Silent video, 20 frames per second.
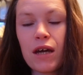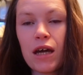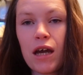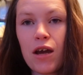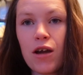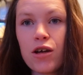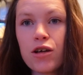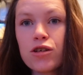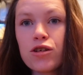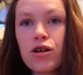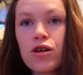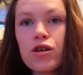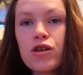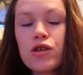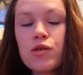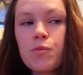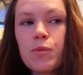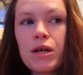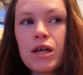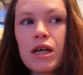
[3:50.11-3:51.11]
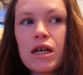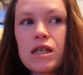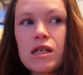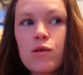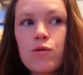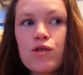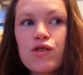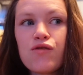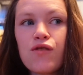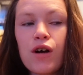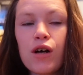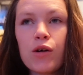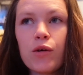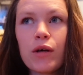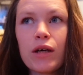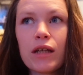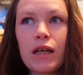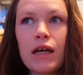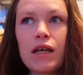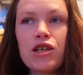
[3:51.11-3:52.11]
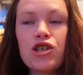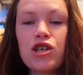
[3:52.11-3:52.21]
characters because it was following like